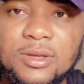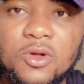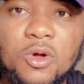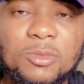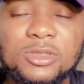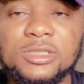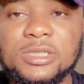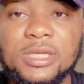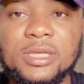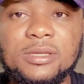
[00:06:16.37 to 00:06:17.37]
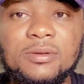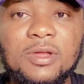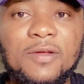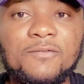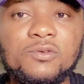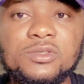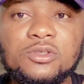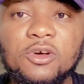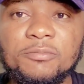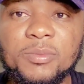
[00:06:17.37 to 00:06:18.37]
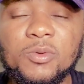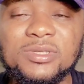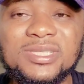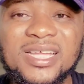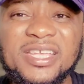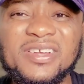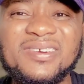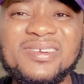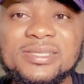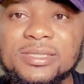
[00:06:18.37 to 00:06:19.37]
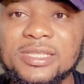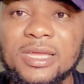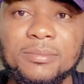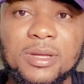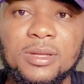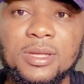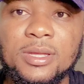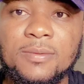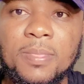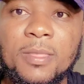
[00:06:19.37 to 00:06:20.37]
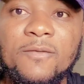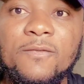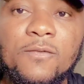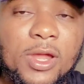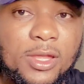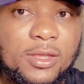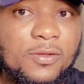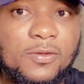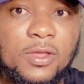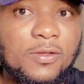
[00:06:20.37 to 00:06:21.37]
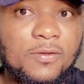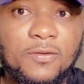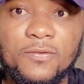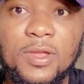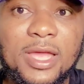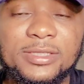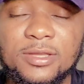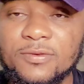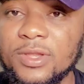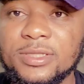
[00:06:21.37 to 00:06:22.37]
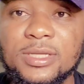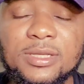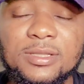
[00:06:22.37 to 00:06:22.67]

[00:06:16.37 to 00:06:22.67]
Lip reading: Commodity, foodstuff, people will start increasing them. Fuel, share has increased.